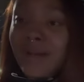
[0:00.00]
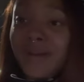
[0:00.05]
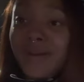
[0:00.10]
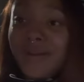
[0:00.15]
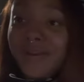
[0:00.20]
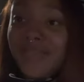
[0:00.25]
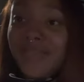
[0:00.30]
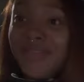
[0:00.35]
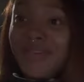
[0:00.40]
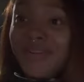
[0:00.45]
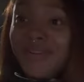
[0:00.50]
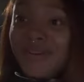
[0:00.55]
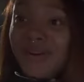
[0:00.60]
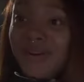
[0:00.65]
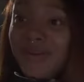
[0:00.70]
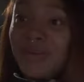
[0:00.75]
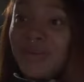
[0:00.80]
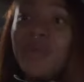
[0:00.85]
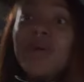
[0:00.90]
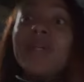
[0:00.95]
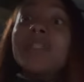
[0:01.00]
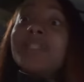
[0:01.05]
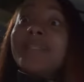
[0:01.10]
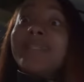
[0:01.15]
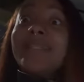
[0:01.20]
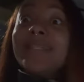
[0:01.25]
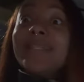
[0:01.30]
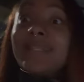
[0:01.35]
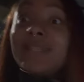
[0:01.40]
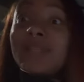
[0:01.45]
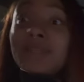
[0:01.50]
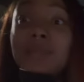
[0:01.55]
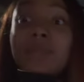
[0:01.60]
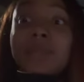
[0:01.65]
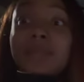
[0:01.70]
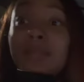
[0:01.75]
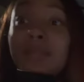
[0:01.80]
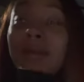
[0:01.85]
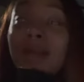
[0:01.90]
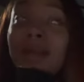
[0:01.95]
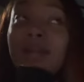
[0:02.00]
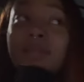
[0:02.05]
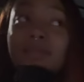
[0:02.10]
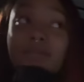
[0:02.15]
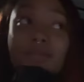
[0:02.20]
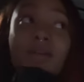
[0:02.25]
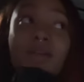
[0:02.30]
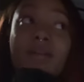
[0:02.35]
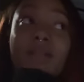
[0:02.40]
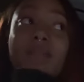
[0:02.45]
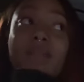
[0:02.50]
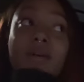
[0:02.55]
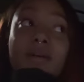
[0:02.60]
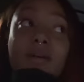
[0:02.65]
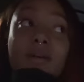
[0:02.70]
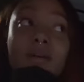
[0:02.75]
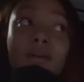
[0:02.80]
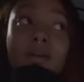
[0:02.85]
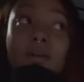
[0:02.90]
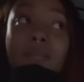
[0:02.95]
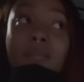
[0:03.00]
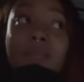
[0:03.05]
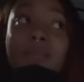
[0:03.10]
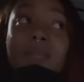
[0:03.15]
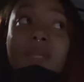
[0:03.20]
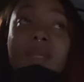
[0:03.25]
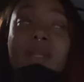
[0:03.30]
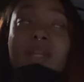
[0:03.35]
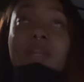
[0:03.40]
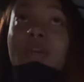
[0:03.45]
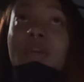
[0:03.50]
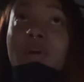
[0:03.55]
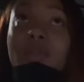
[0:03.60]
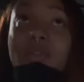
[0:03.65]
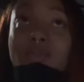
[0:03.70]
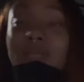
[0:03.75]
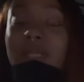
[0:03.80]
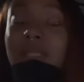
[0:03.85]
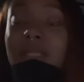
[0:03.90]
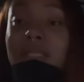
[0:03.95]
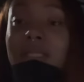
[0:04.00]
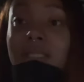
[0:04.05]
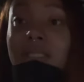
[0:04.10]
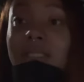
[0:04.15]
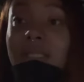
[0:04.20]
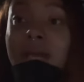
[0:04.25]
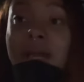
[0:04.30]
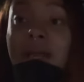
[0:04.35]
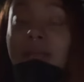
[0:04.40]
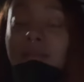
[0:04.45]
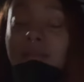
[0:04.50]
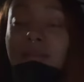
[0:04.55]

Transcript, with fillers: other nose well she did lose the back of, of the um nose ring because it's not in